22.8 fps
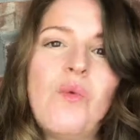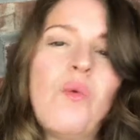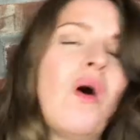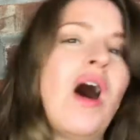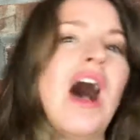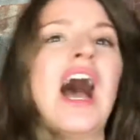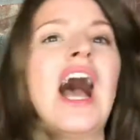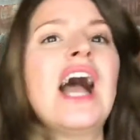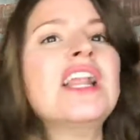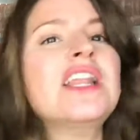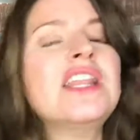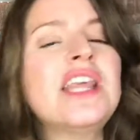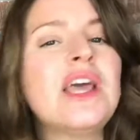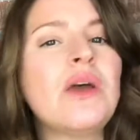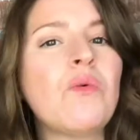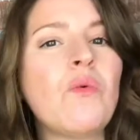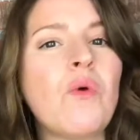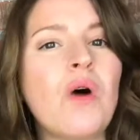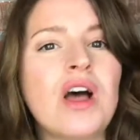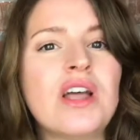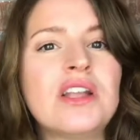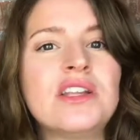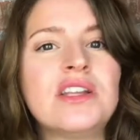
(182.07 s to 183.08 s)
Why do they
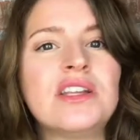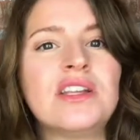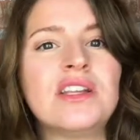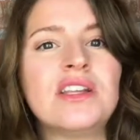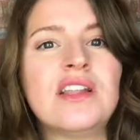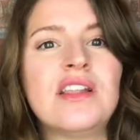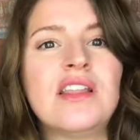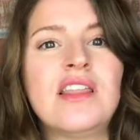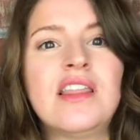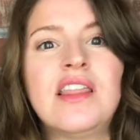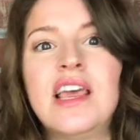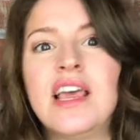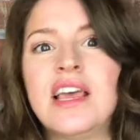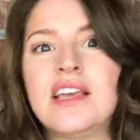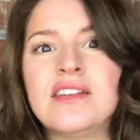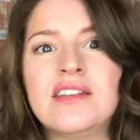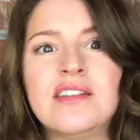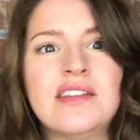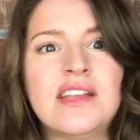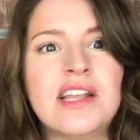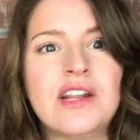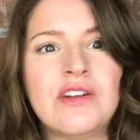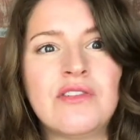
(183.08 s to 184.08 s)
want
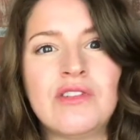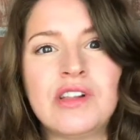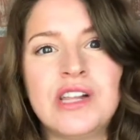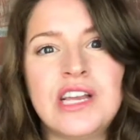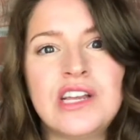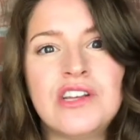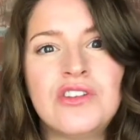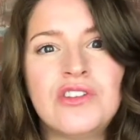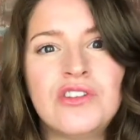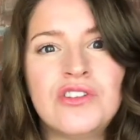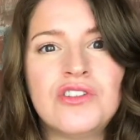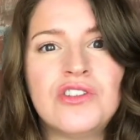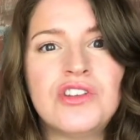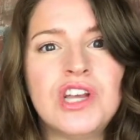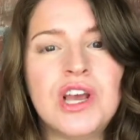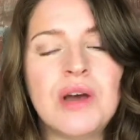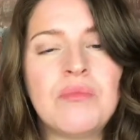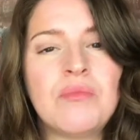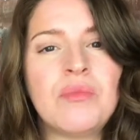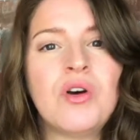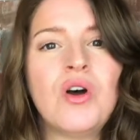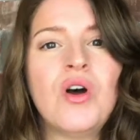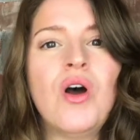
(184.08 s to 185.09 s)
this in a
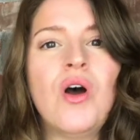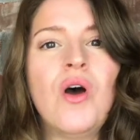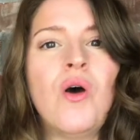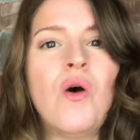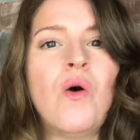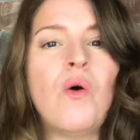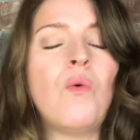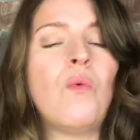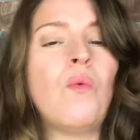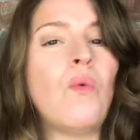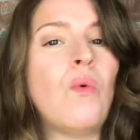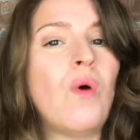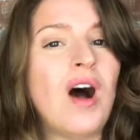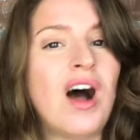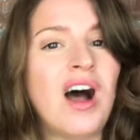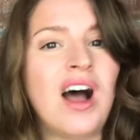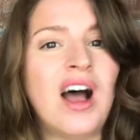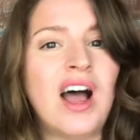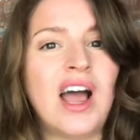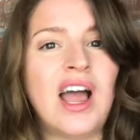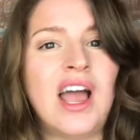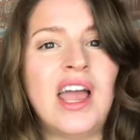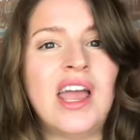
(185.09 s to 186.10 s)
relationship?
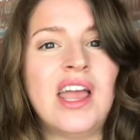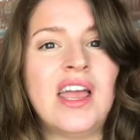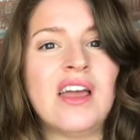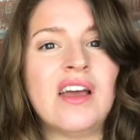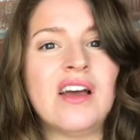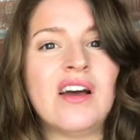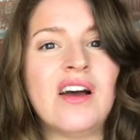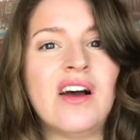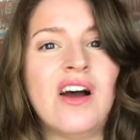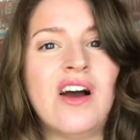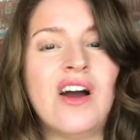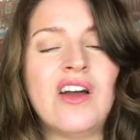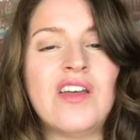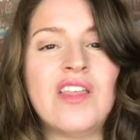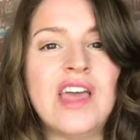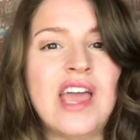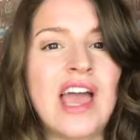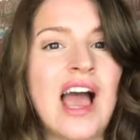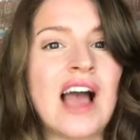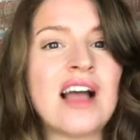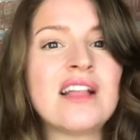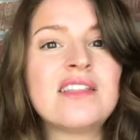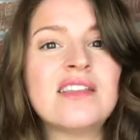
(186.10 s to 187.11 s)
Why are
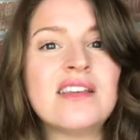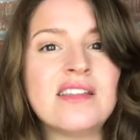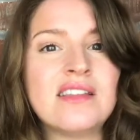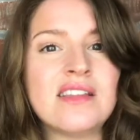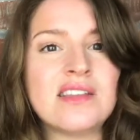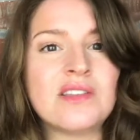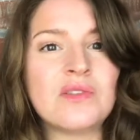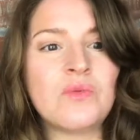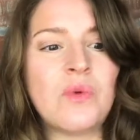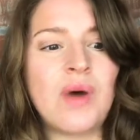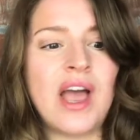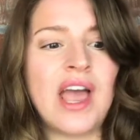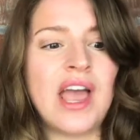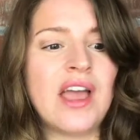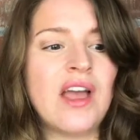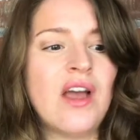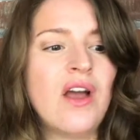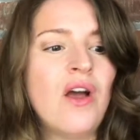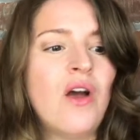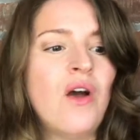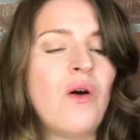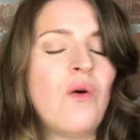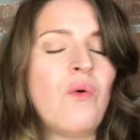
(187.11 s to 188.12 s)
they acting this way?
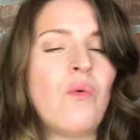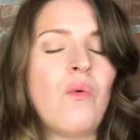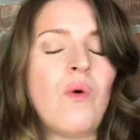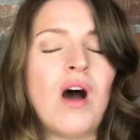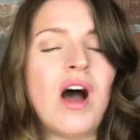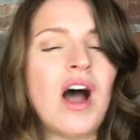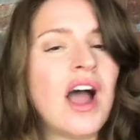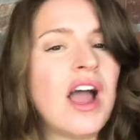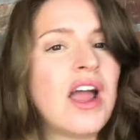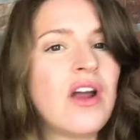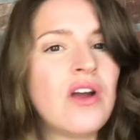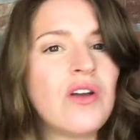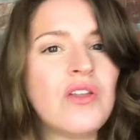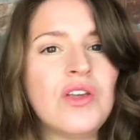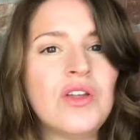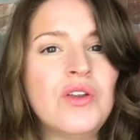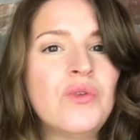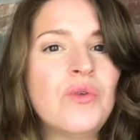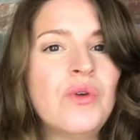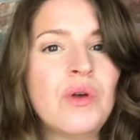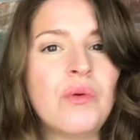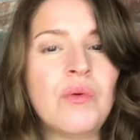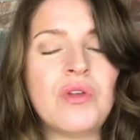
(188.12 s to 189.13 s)
Why are they
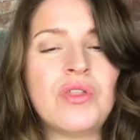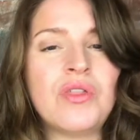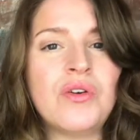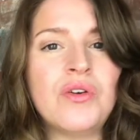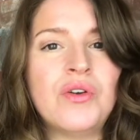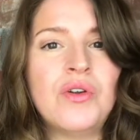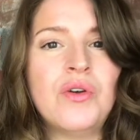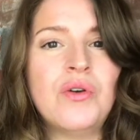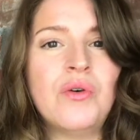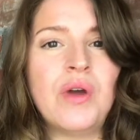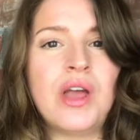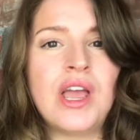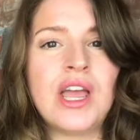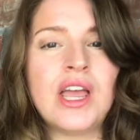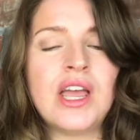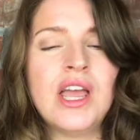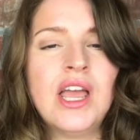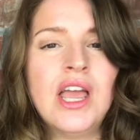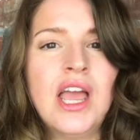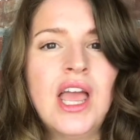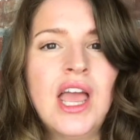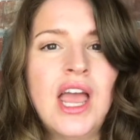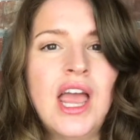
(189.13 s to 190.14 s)
doing what they're doing?
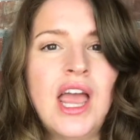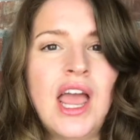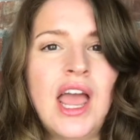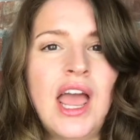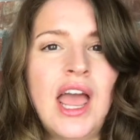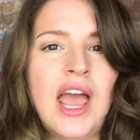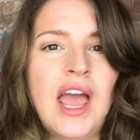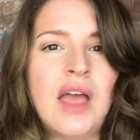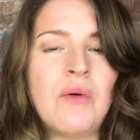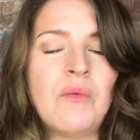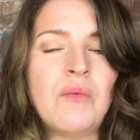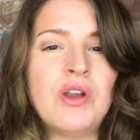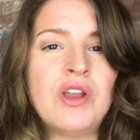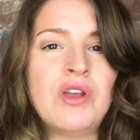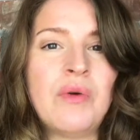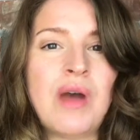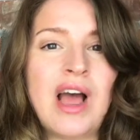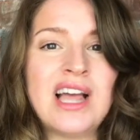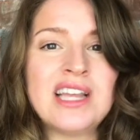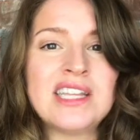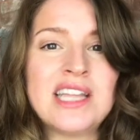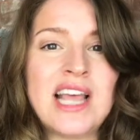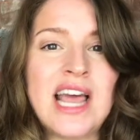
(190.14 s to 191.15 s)
And when
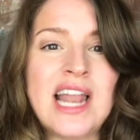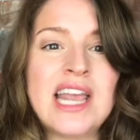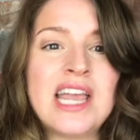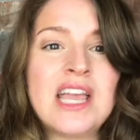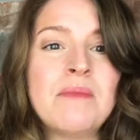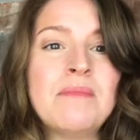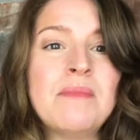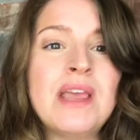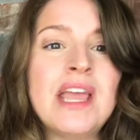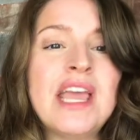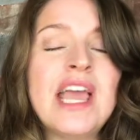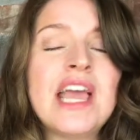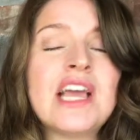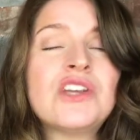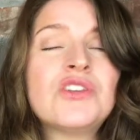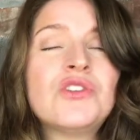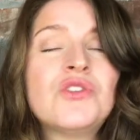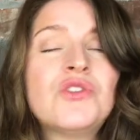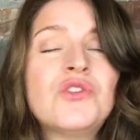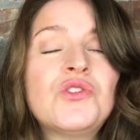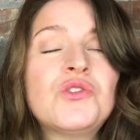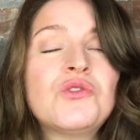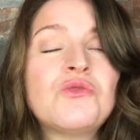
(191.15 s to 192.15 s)
you ask that, it can be
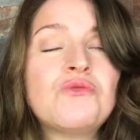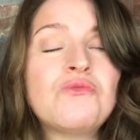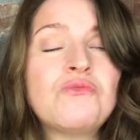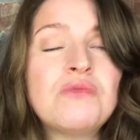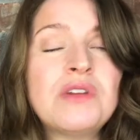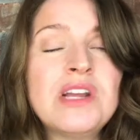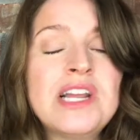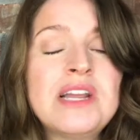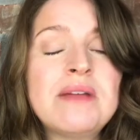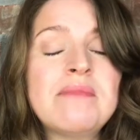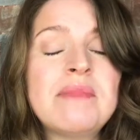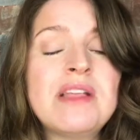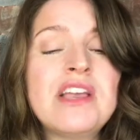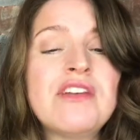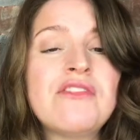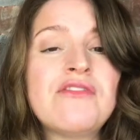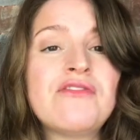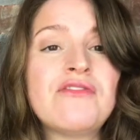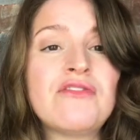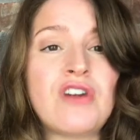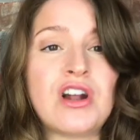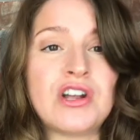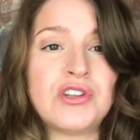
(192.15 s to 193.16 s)
extremely
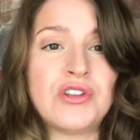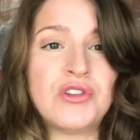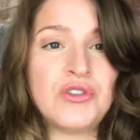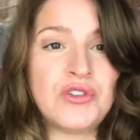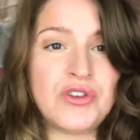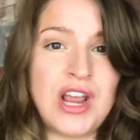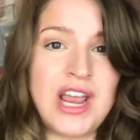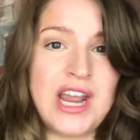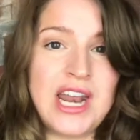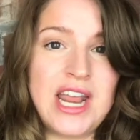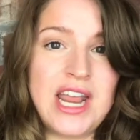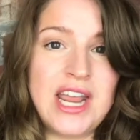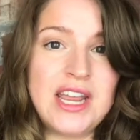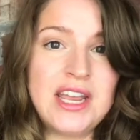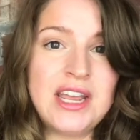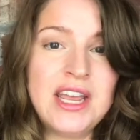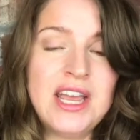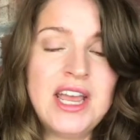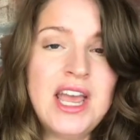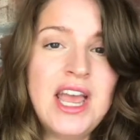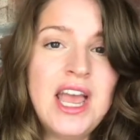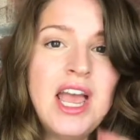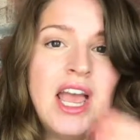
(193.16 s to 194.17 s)

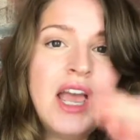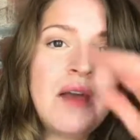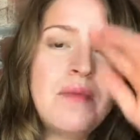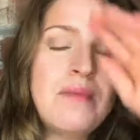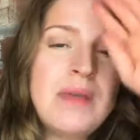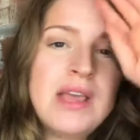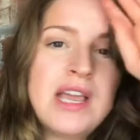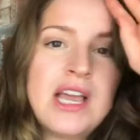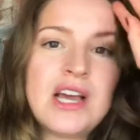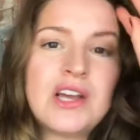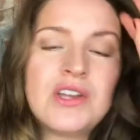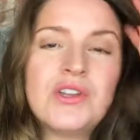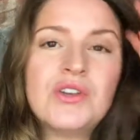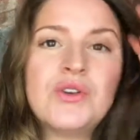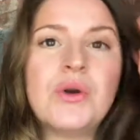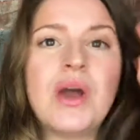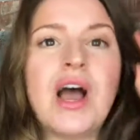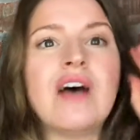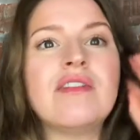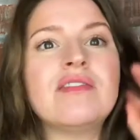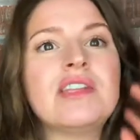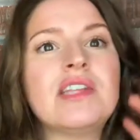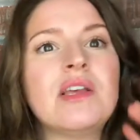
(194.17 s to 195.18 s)
frustrating because you
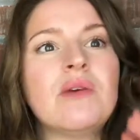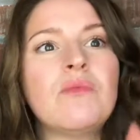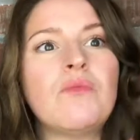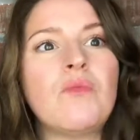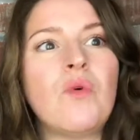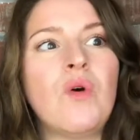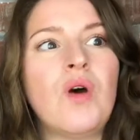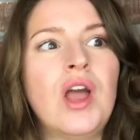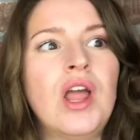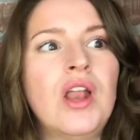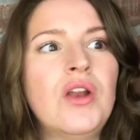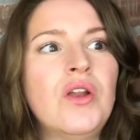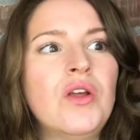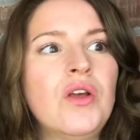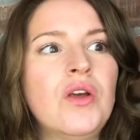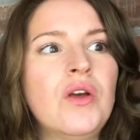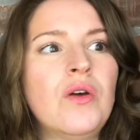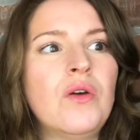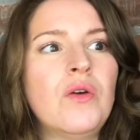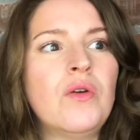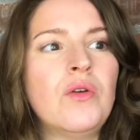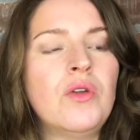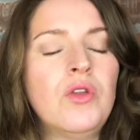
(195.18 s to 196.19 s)
have someone,
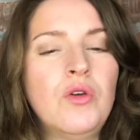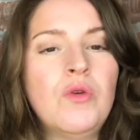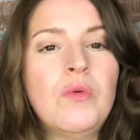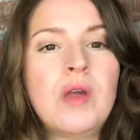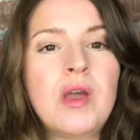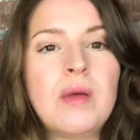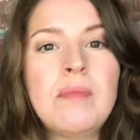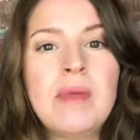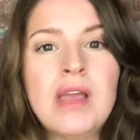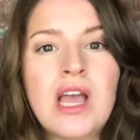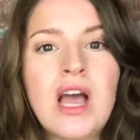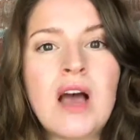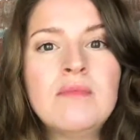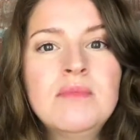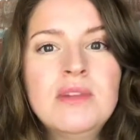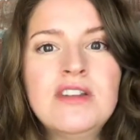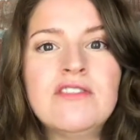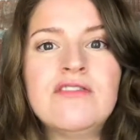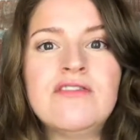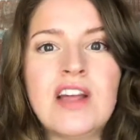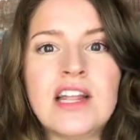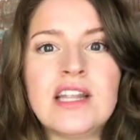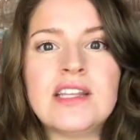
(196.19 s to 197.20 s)
you can become
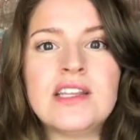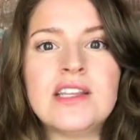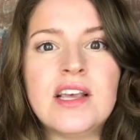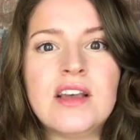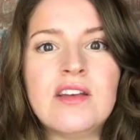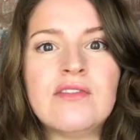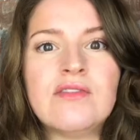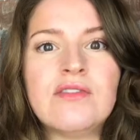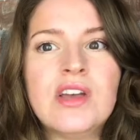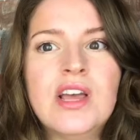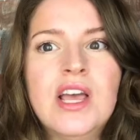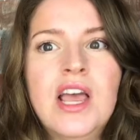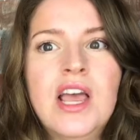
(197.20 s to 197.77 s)
defensive,